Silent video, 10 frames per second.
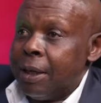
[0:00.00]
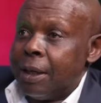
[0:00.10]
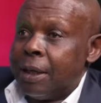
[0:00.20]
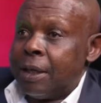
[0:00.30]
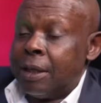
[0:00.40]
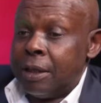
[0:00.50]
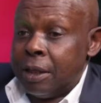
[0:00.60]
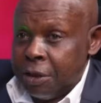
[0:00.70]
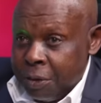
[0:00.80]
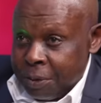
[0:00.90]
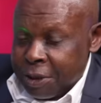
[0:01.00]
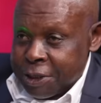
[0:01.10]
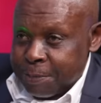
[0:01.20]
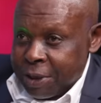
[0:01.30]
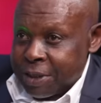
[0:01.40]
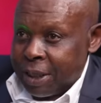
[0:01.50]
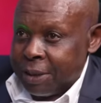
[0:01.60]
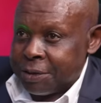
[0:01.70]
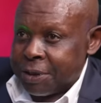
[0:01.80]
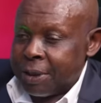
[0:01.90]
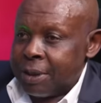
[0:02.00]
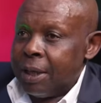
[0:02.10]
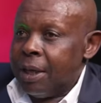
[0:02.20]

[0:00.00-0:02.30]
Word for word: uh, in the new dispensation.